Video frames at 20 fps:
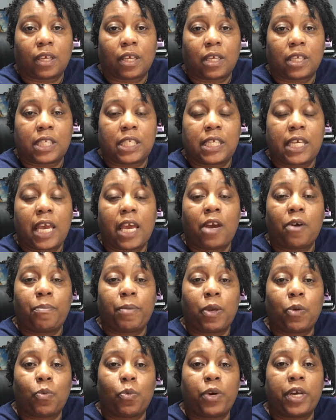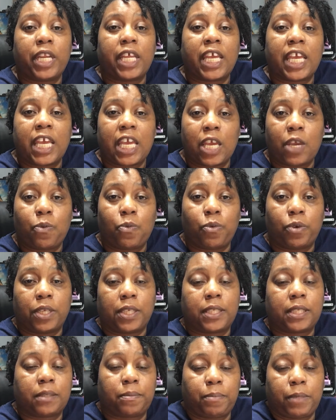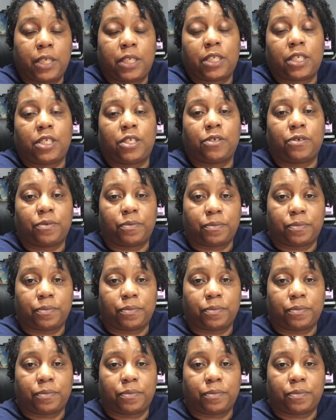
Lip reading: Tell me what He wants me to do.